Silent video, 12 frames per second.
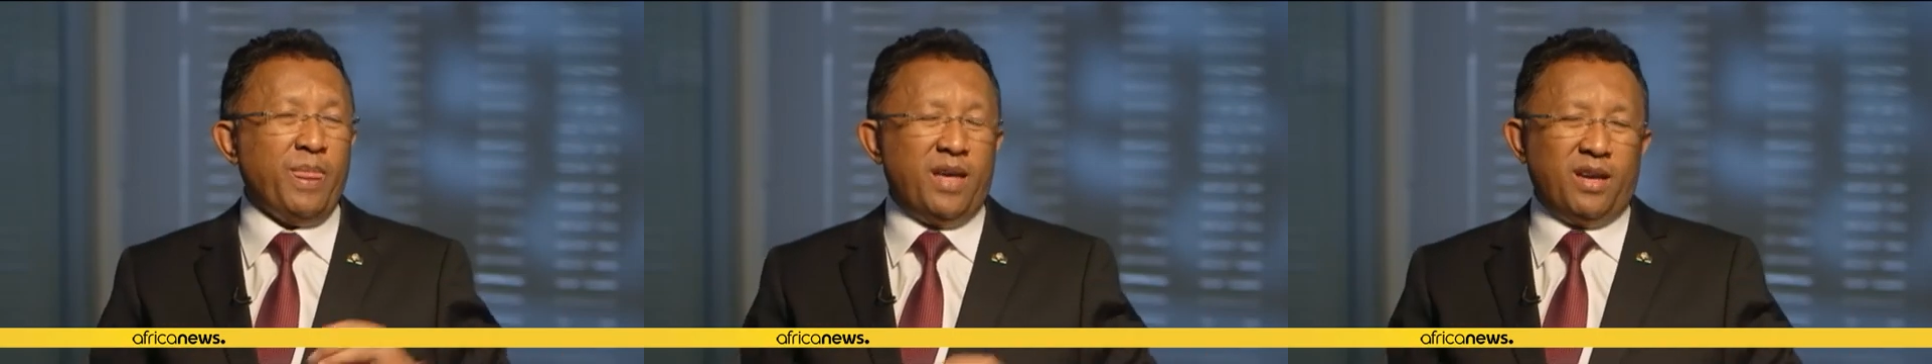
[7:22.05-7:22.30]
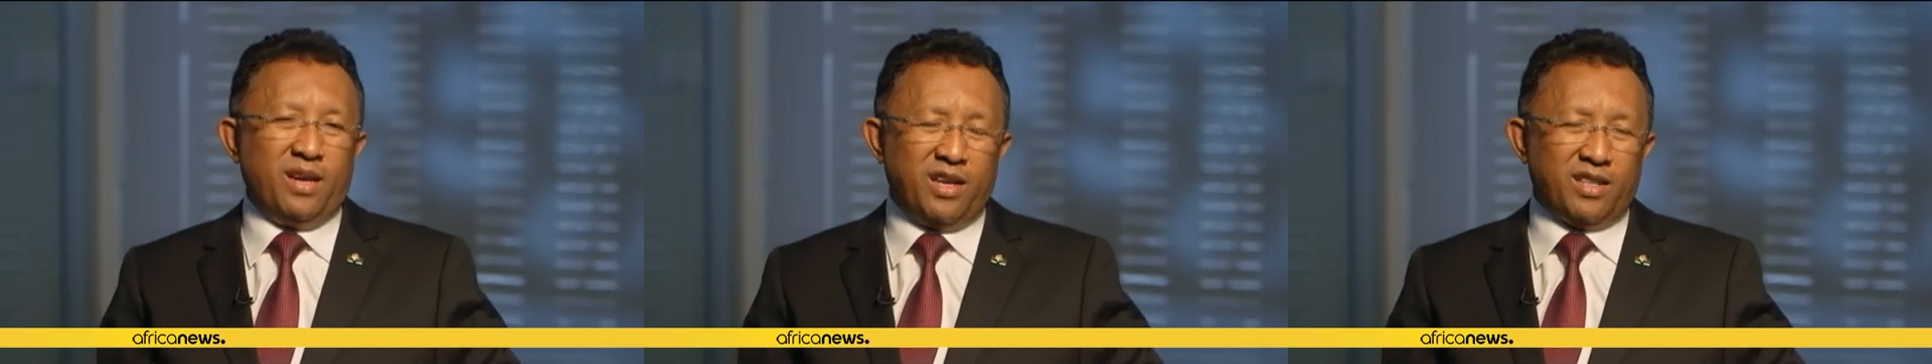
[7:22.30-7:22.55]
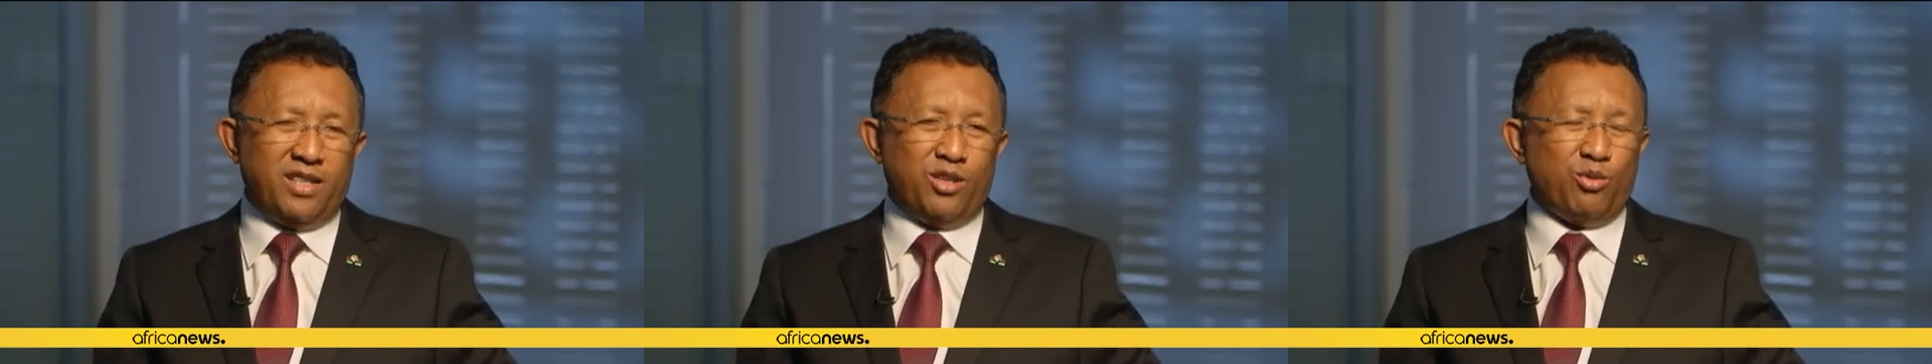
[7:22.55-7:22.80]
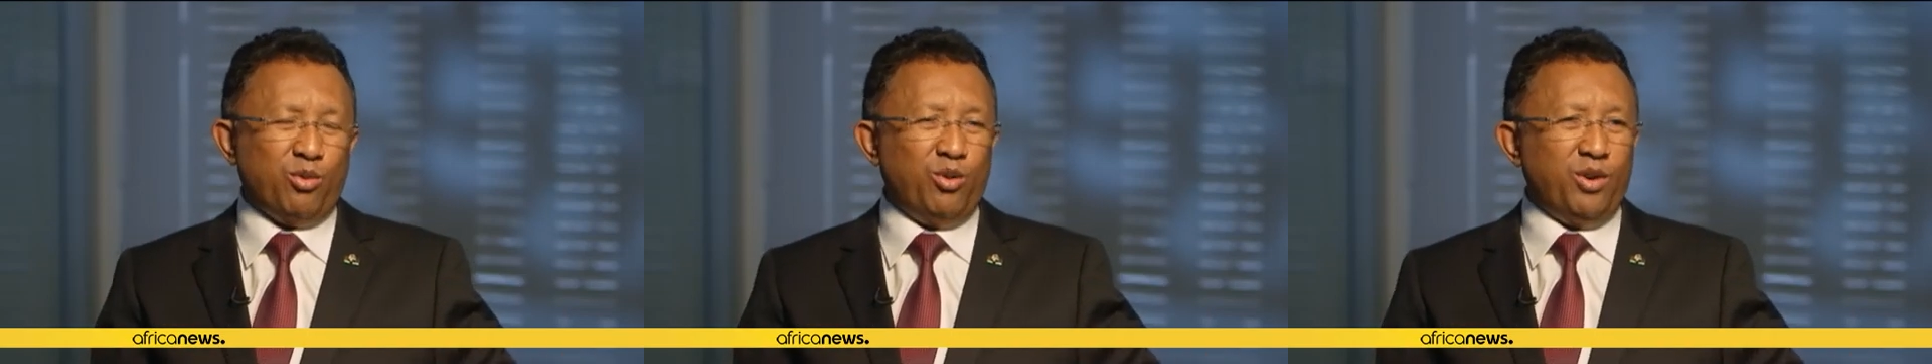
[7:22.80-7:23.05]
rare
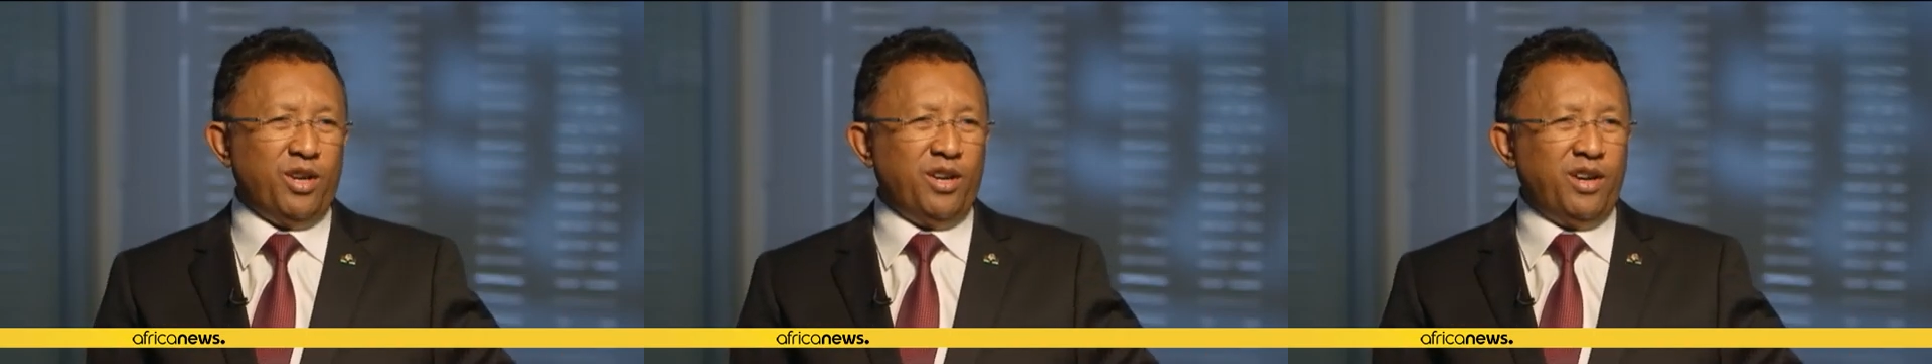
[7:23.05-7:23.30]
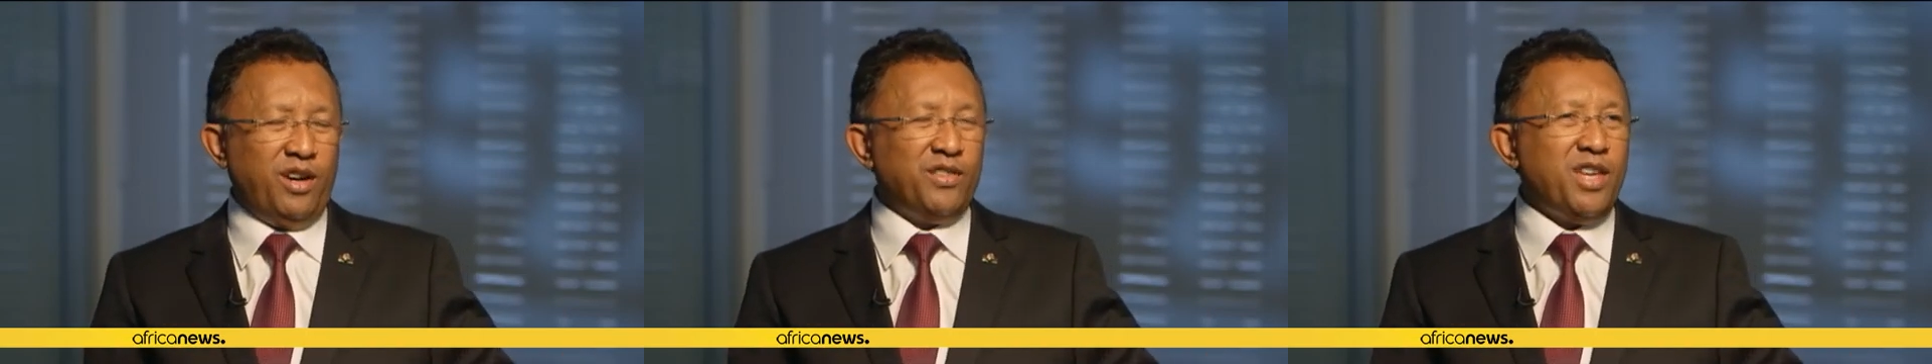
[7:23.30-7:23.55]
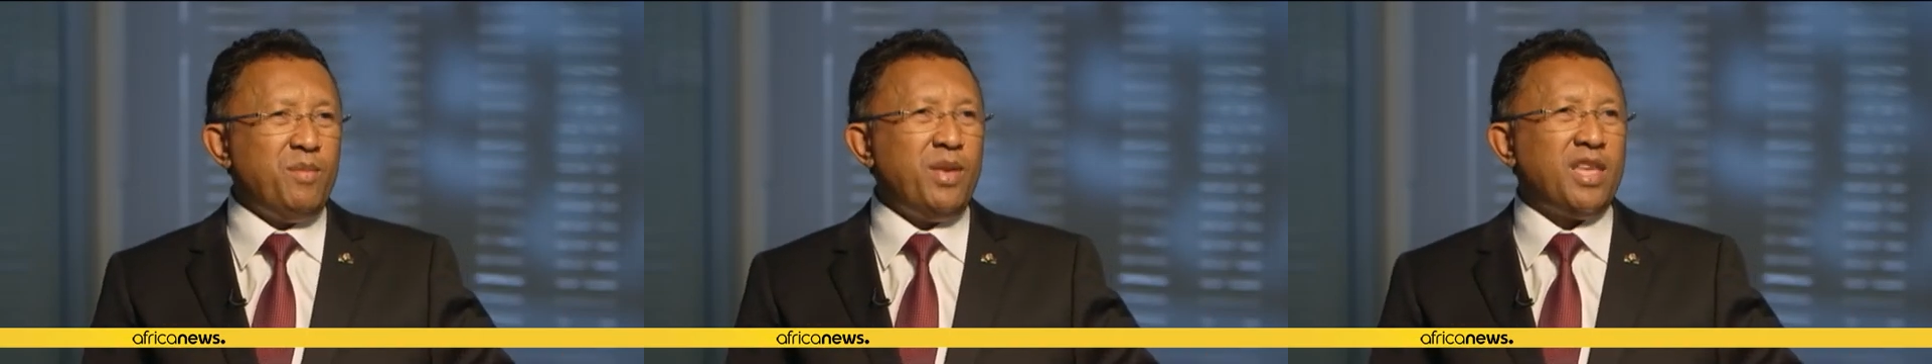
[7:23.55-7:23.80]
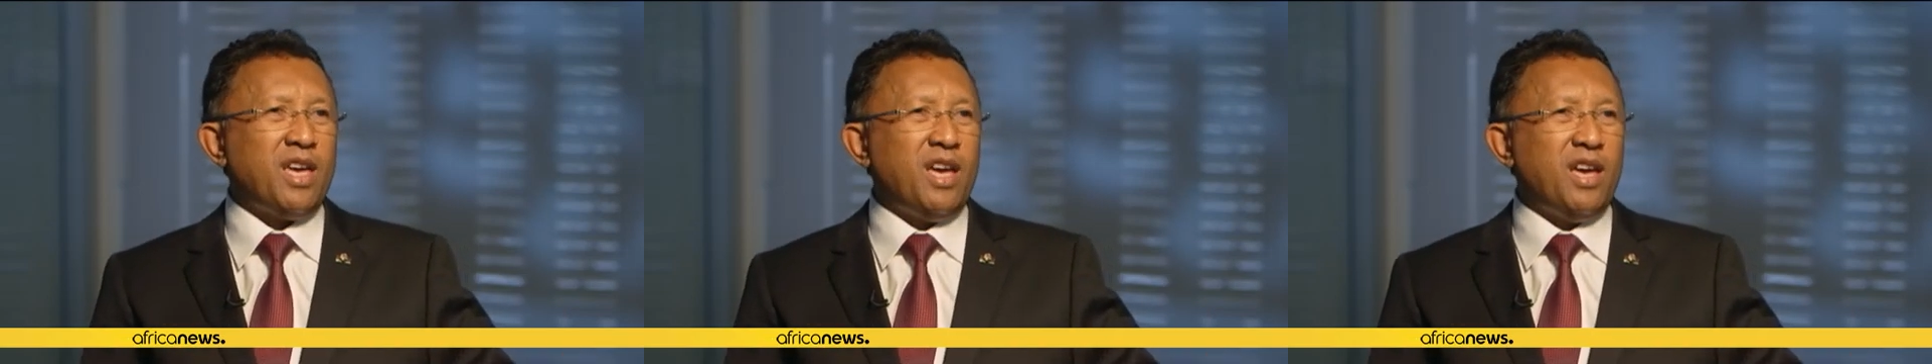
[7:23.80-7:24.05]
species,
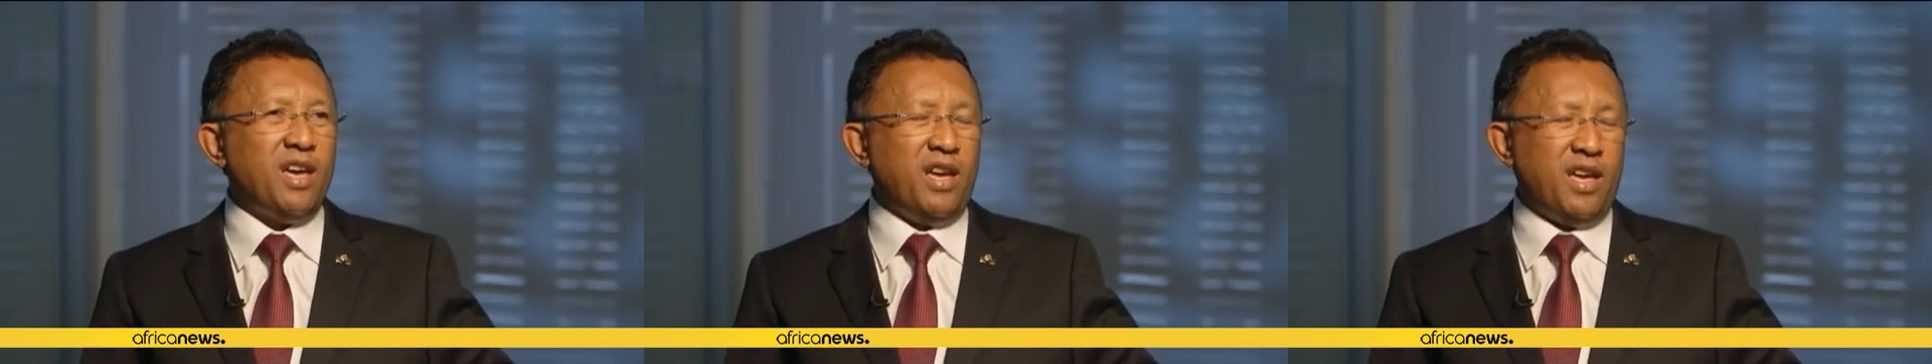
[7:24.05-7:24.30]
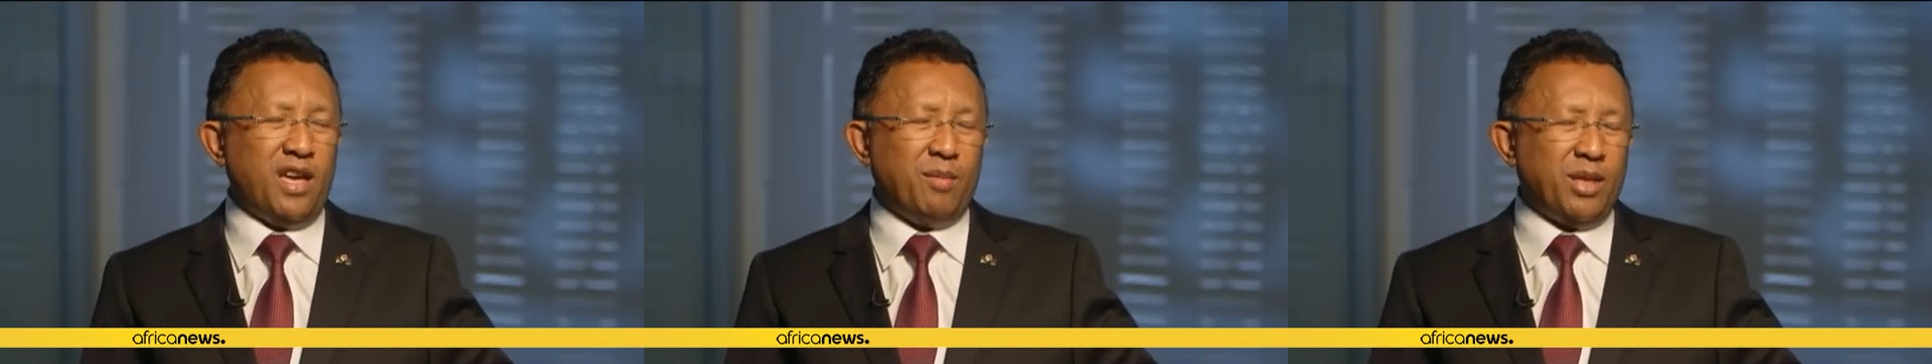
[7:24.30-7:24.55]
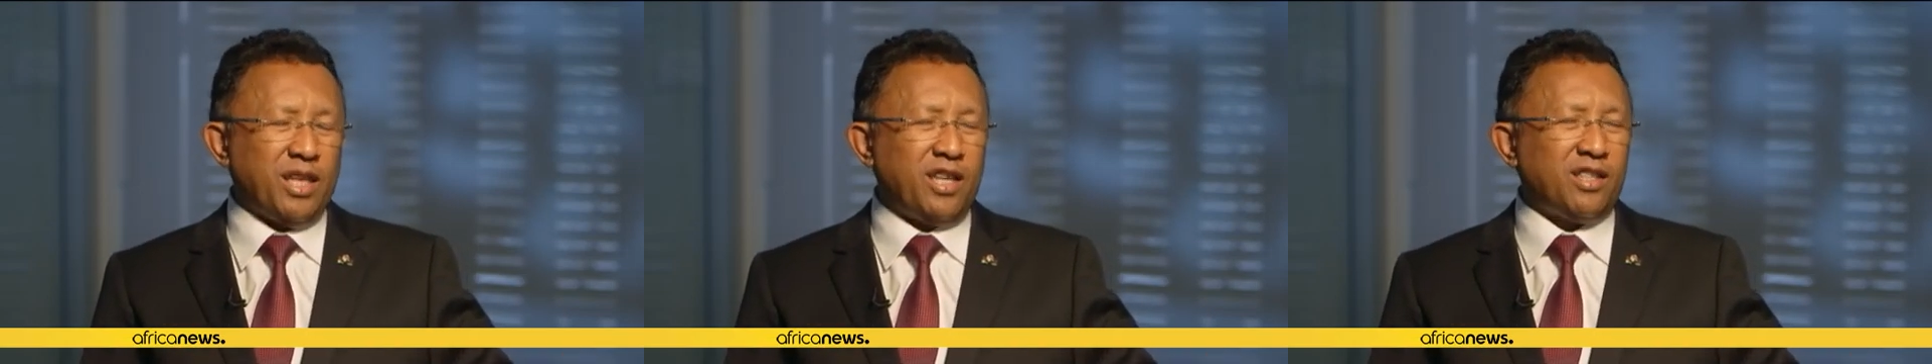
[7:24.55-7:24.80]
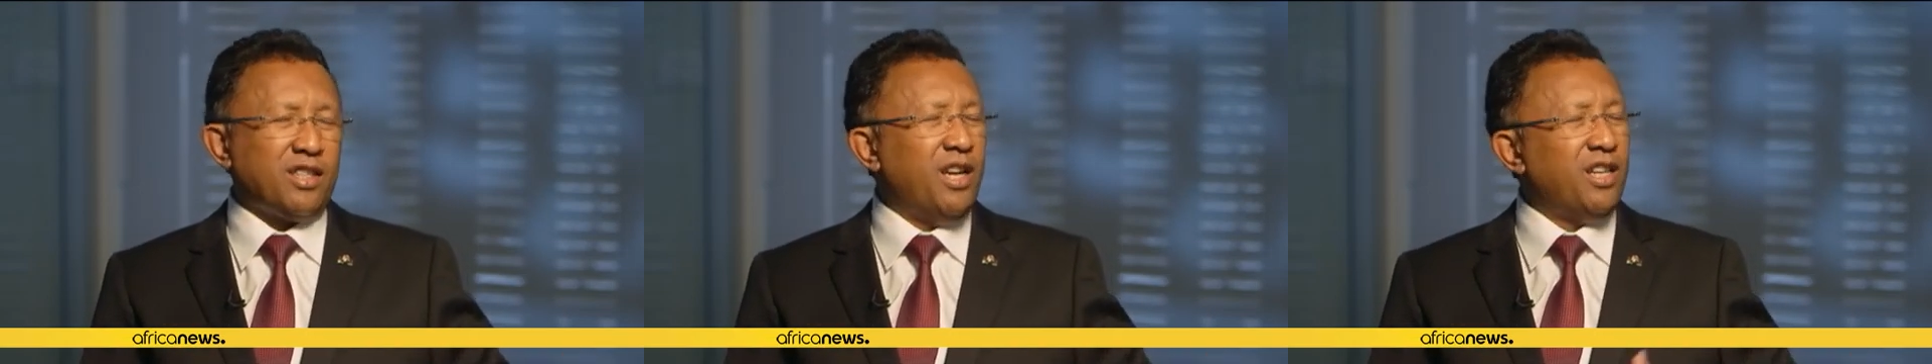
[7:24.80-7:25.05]
turtles,
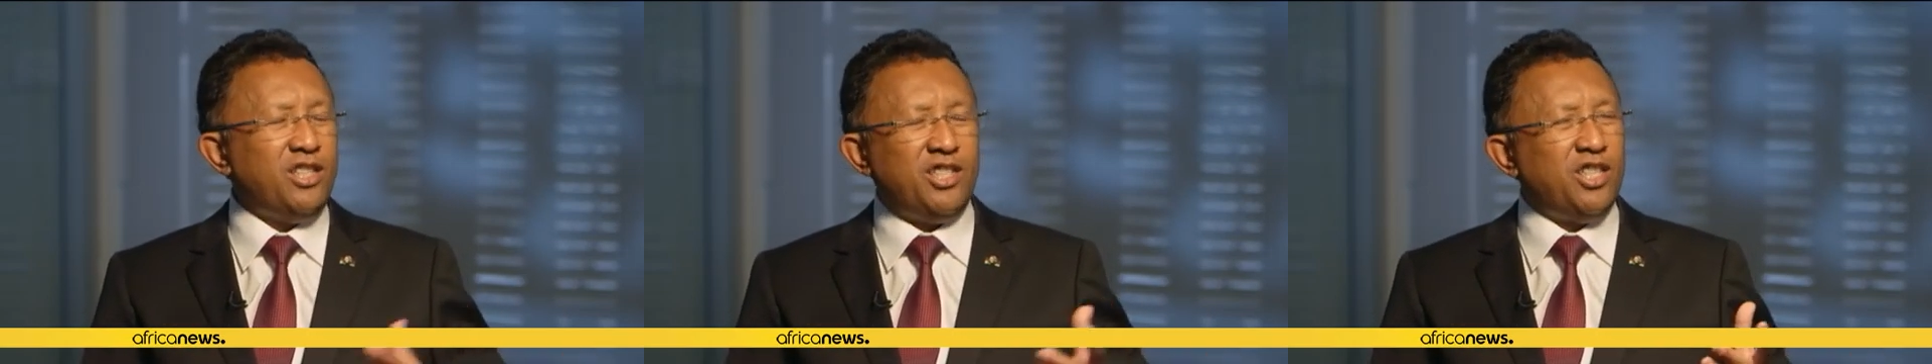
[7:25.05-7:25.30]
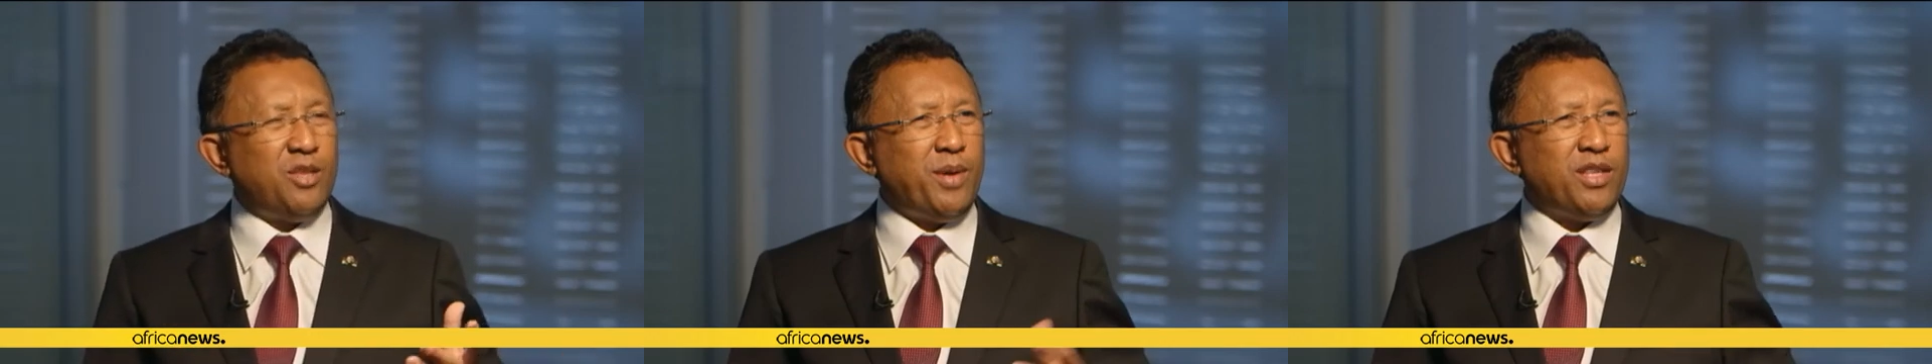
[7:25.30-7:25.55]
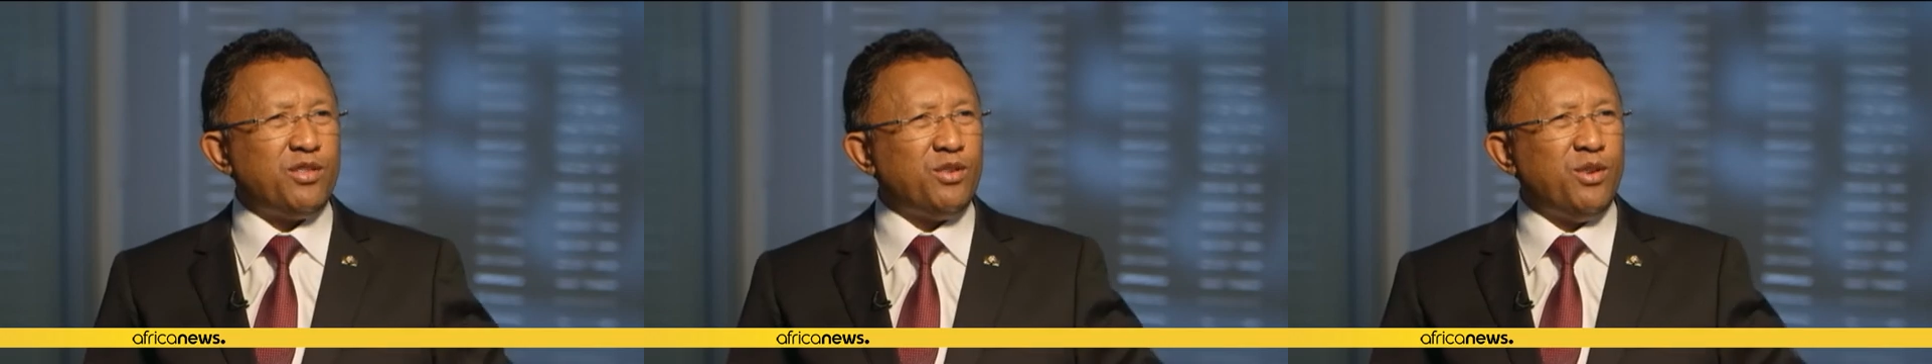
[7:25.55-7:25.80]
and things like that.